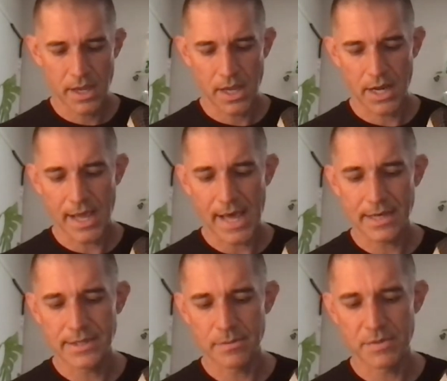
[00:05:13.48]
and I
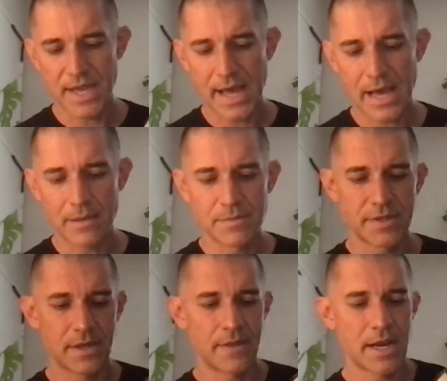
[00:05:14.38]
added some
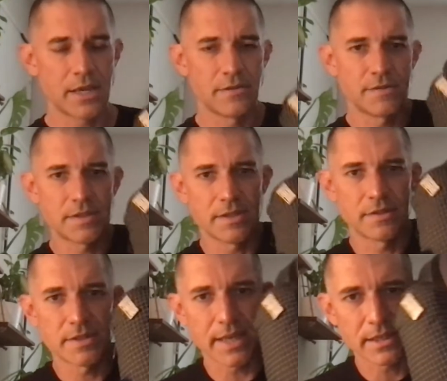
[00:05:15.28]
tabs, and then I used
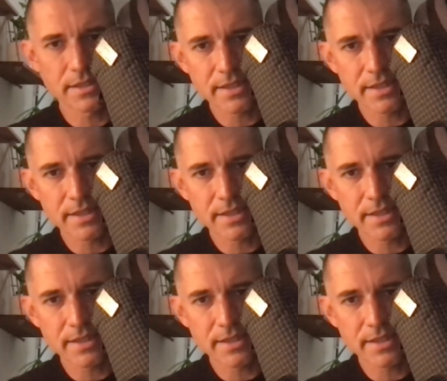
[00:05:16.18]
these like